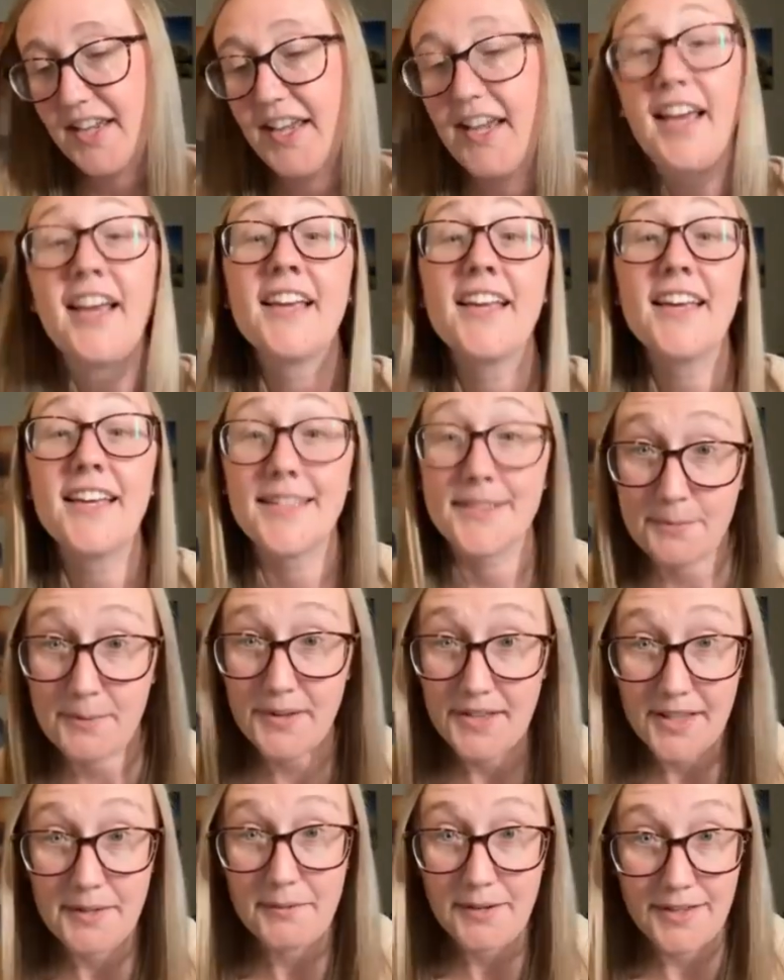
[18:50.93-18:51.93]
it gets
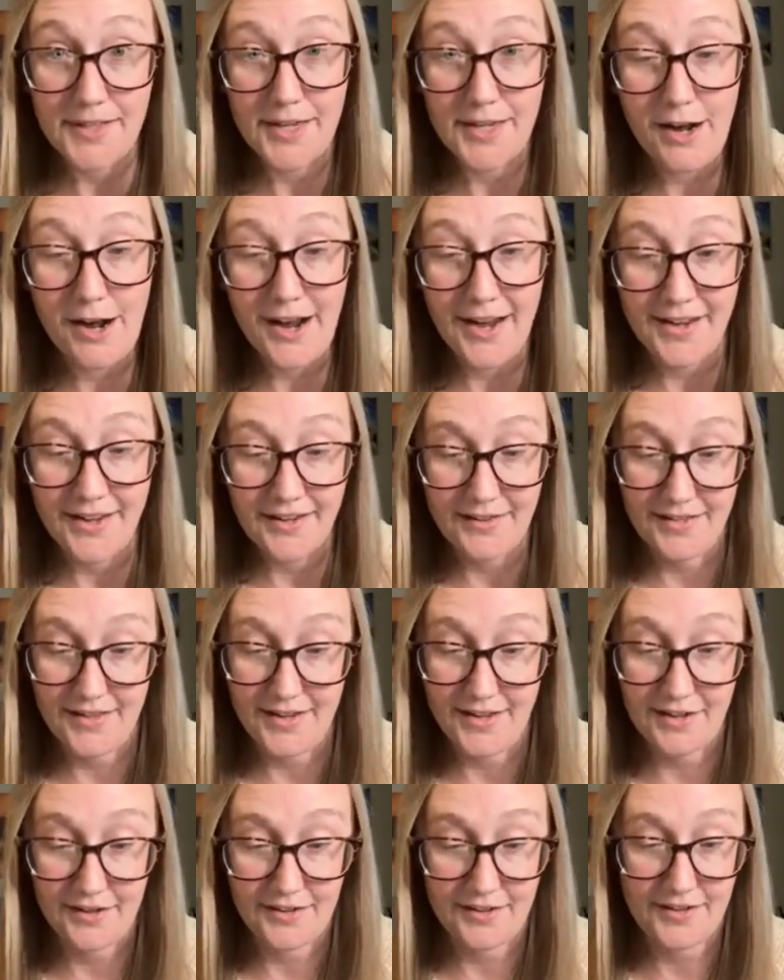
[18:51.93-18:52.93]
really, really hot in
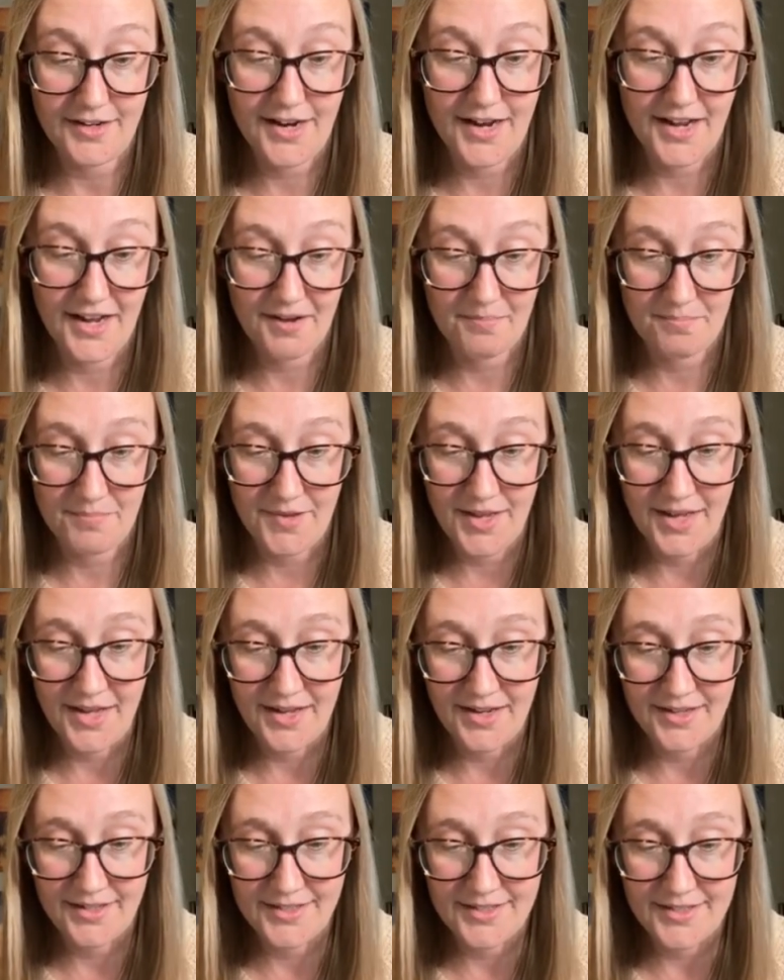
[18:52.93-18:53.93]
there.
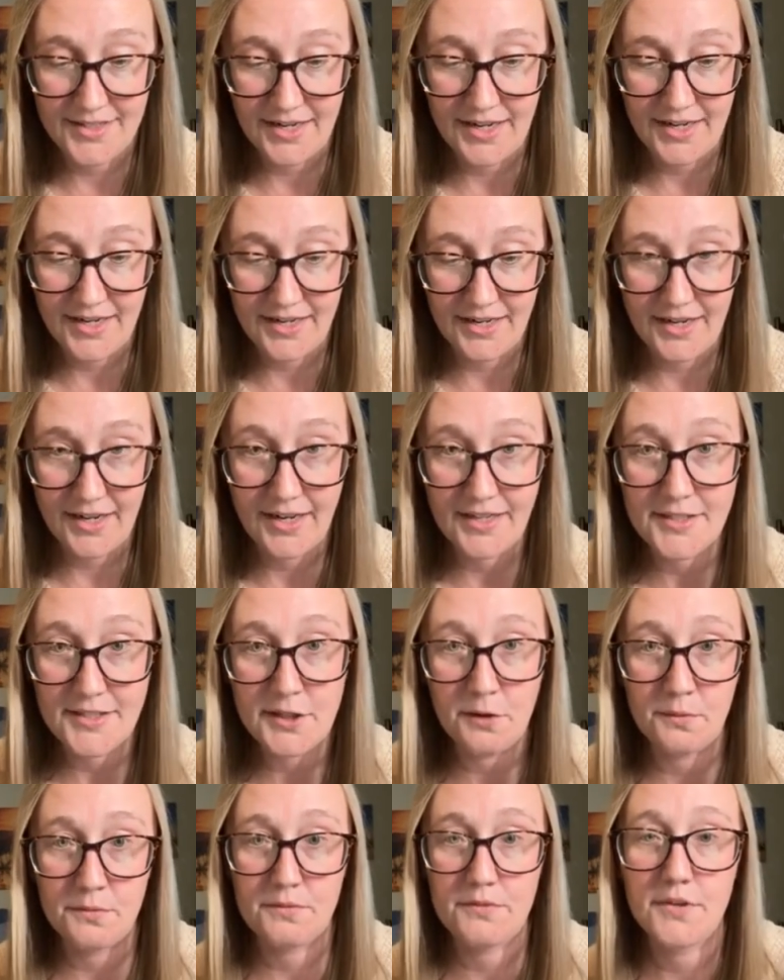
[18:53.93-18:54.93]
And I
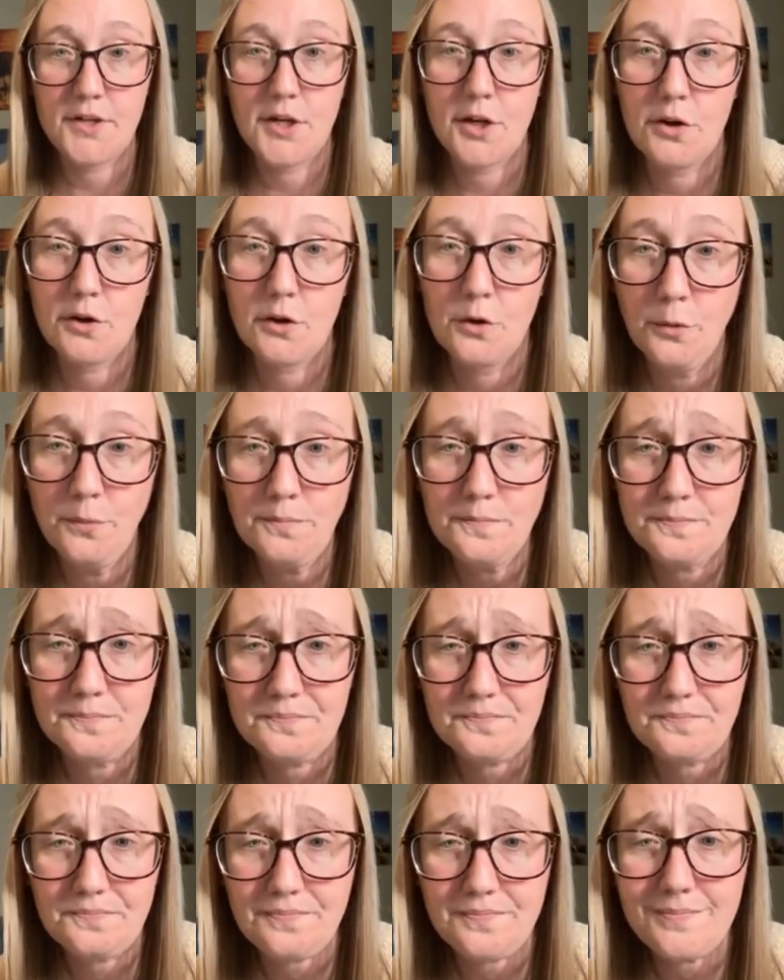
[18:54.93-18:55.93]
don't know
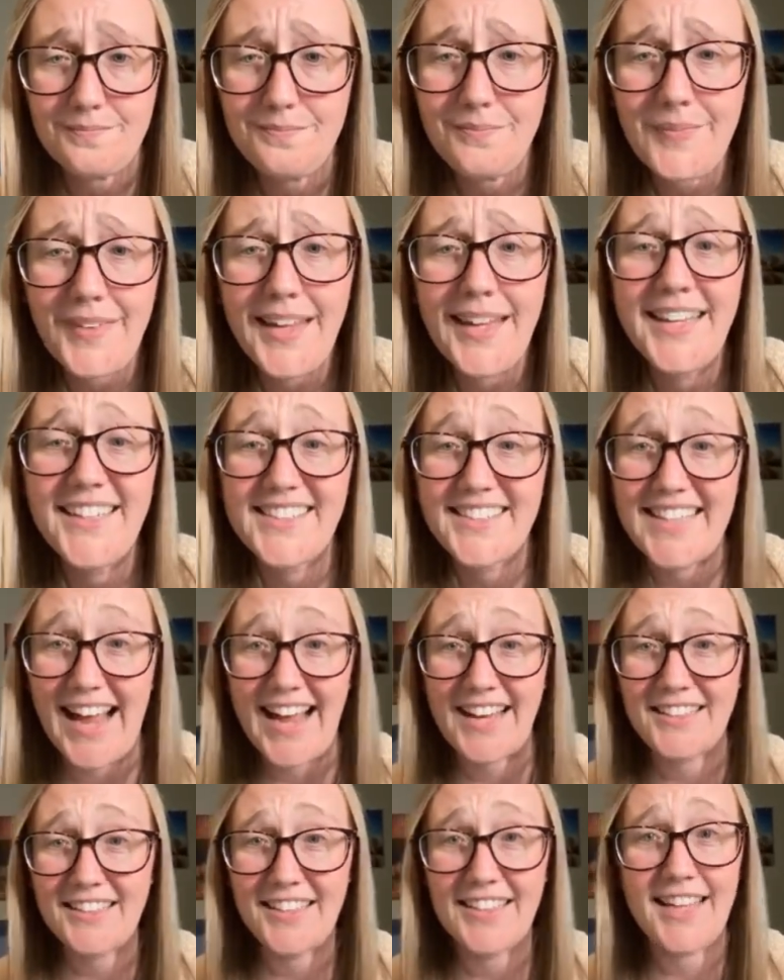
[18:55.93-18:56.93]

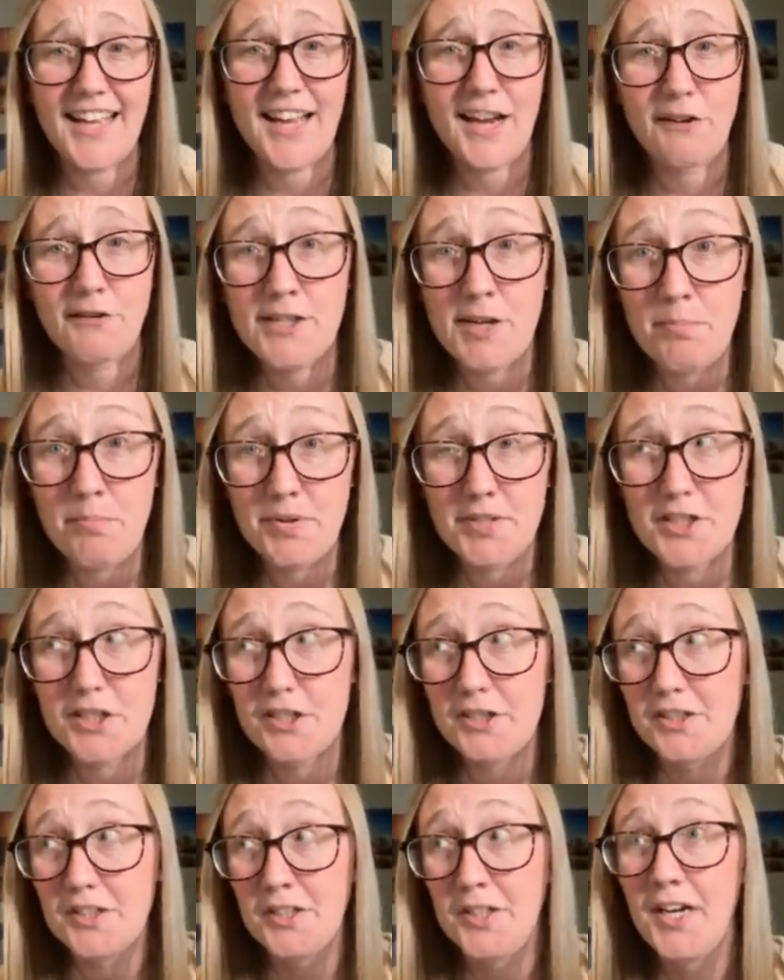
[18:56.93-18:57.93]
exactly how
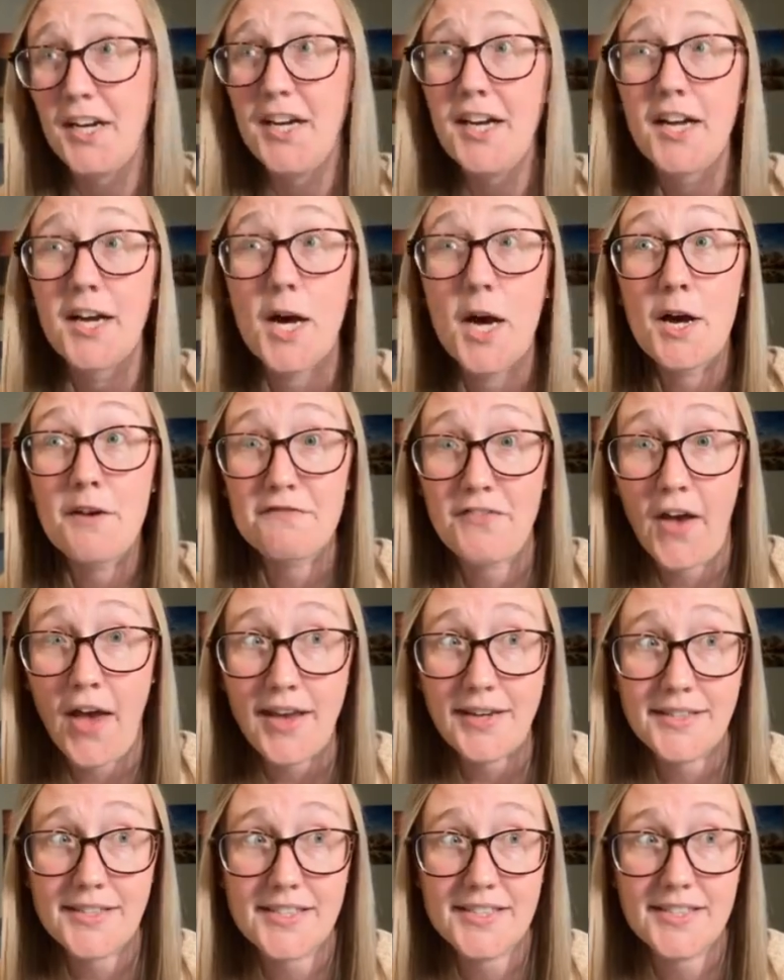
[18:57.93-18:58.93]
temperature
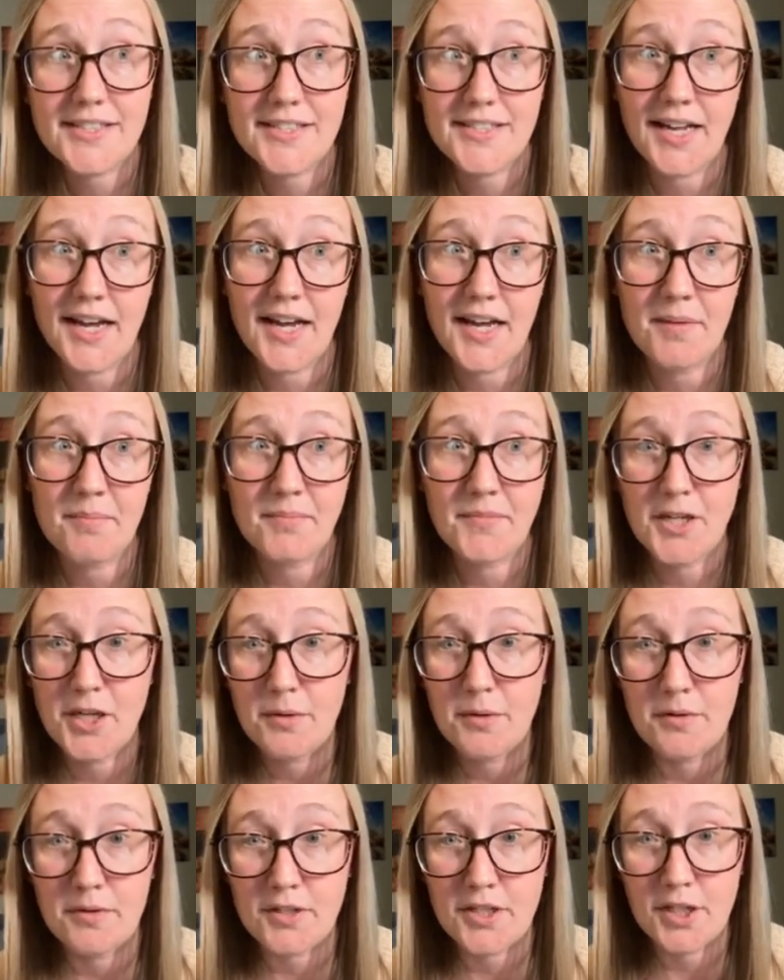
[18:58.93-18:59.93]
affects
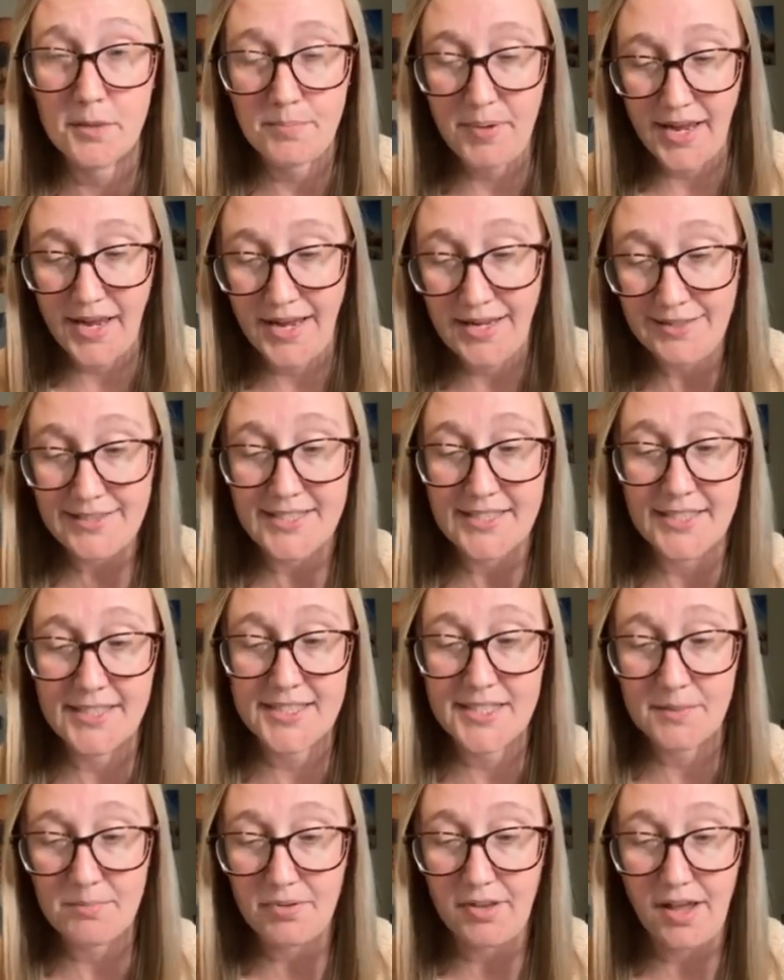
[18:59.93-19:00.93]
your paints and
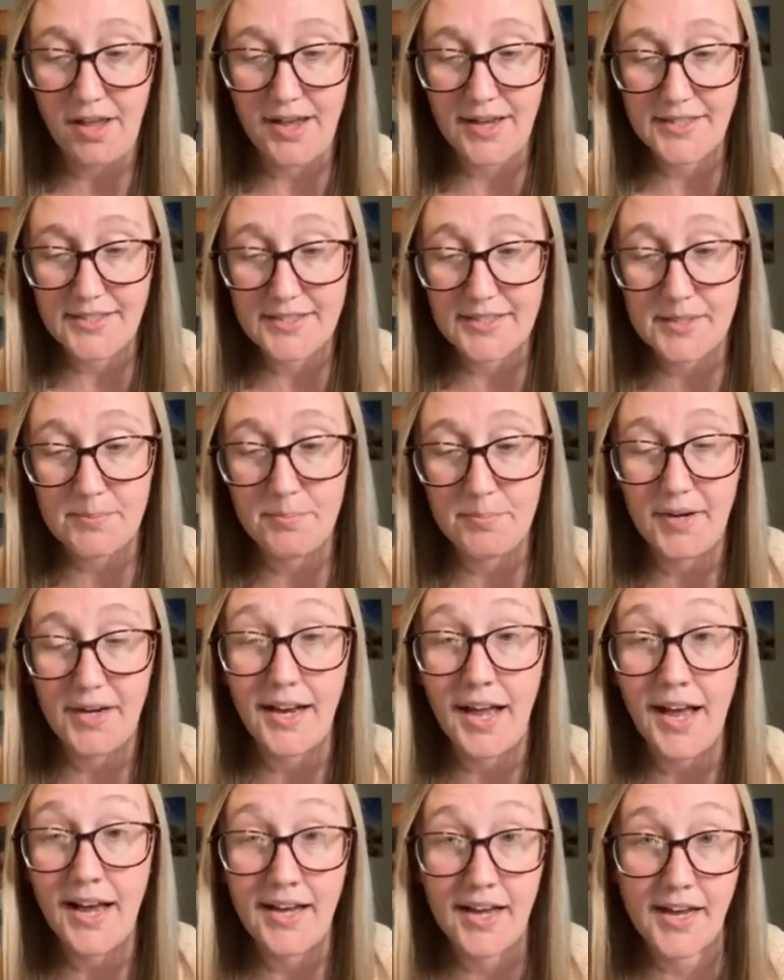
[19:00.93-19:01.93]
supplies,
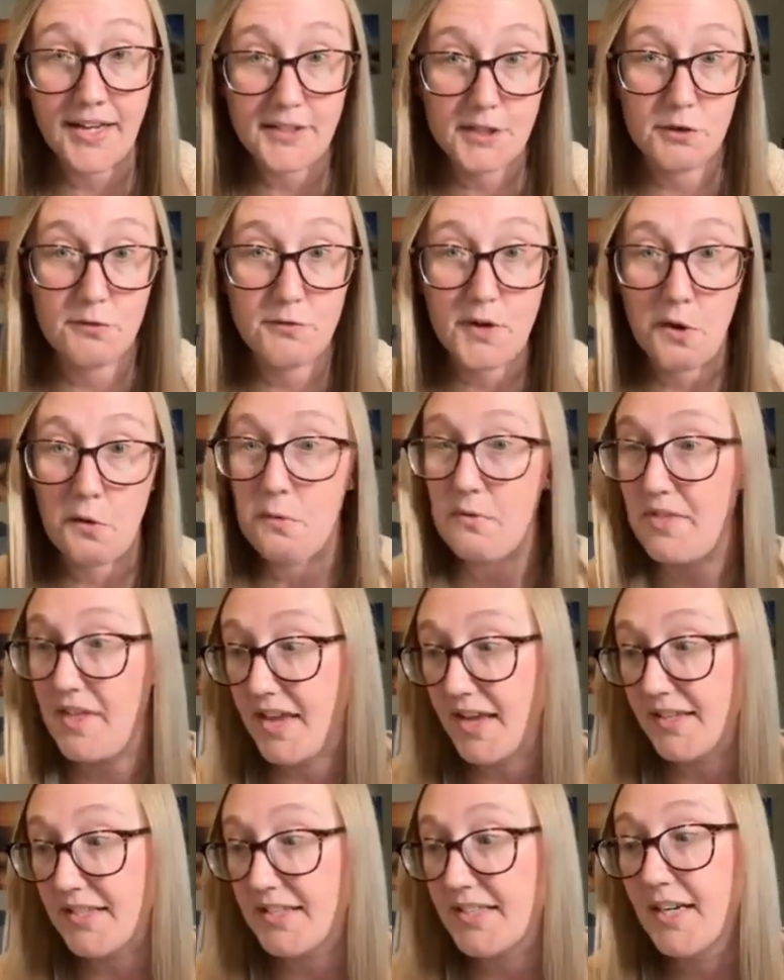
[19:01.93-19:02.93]
but I do know
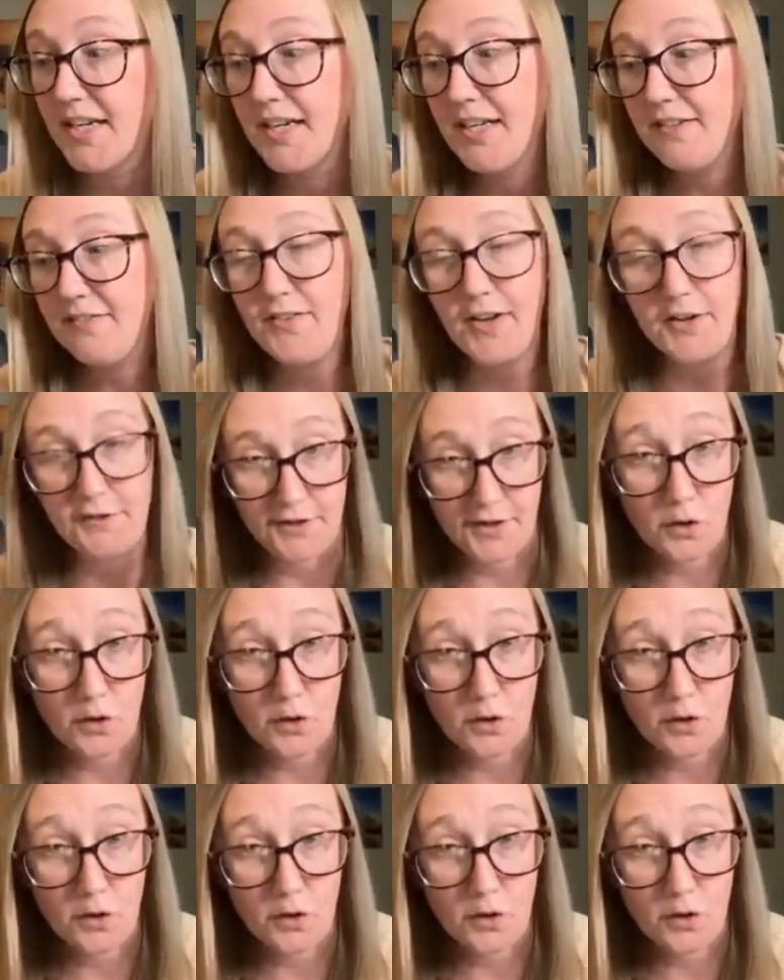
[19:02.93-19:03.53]
that very